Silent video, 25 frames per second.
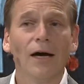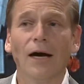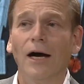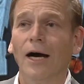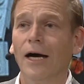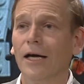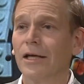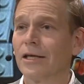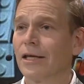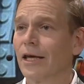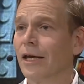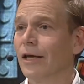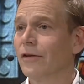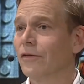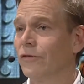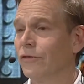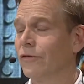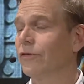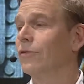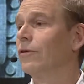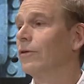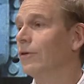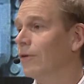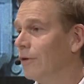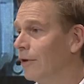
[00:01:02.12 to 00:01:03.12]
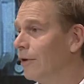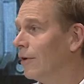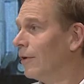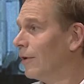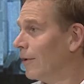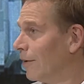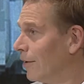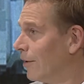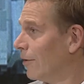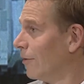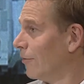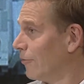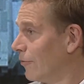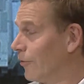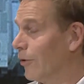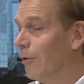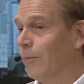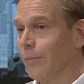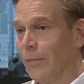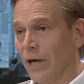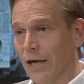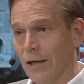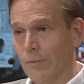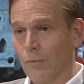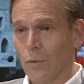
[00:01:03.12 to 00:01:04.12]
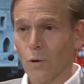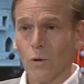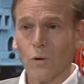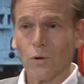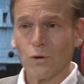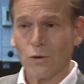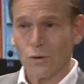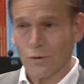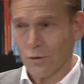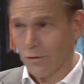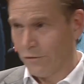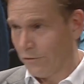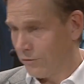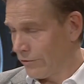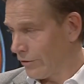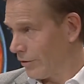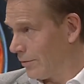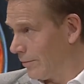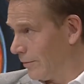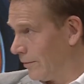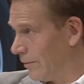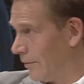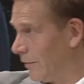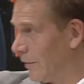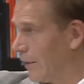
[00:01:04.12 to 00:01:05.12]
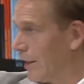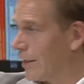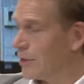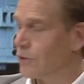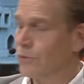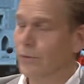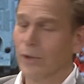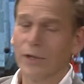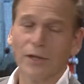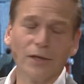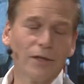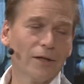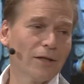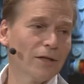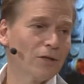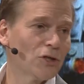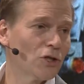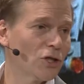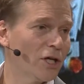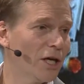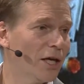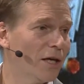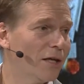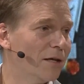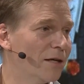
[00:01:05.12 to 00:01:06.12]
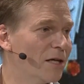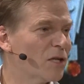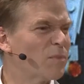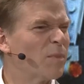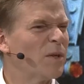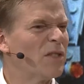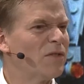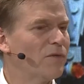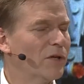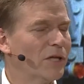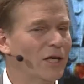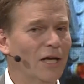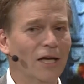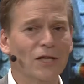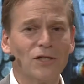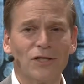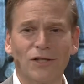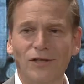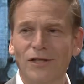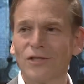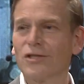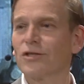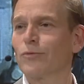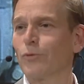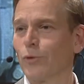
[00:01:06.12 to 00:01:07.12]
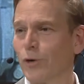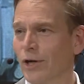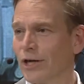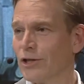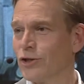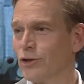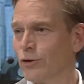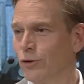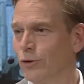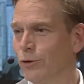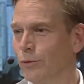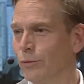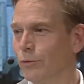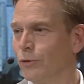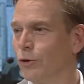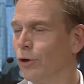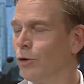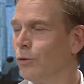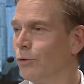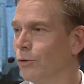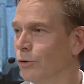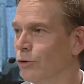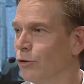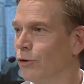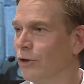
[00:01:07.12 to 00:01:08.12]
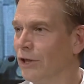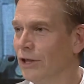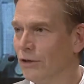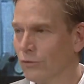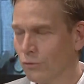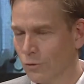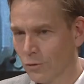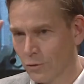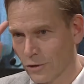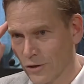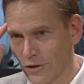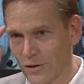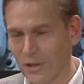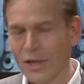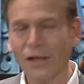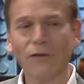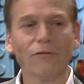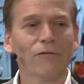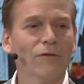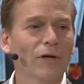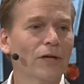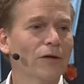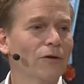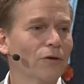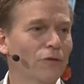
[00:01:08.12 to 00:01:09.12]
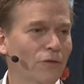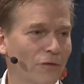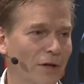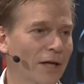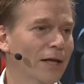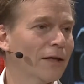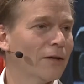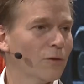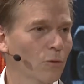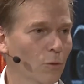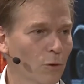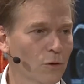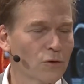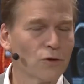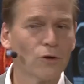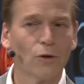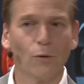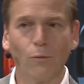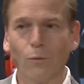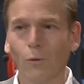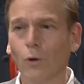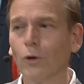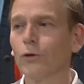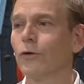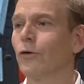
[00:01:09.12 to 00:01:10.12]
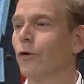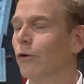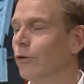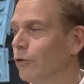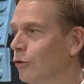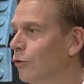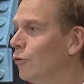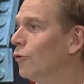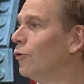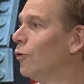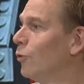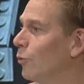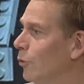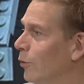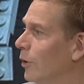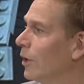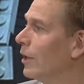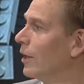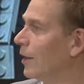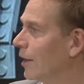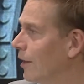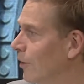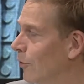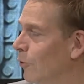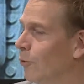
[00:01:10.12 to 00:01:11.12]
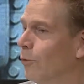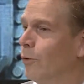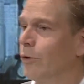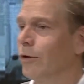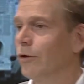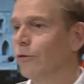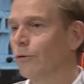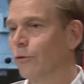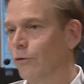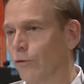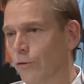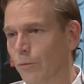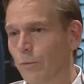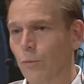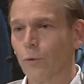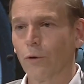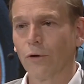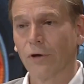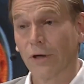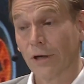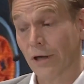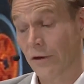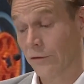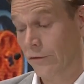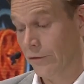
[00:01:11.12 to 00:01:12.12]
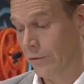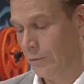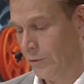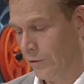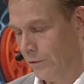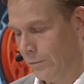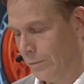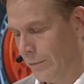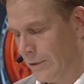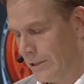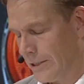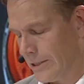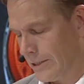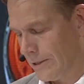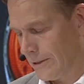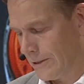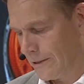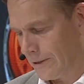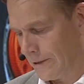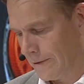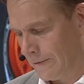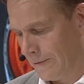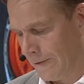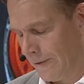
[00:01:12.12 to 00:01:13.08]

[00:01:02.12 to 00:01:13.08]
I get from my boss or from next one in the chain a specification, this is what I should do. No, you need to yourself understand also what are you doing in order to support the customer's business.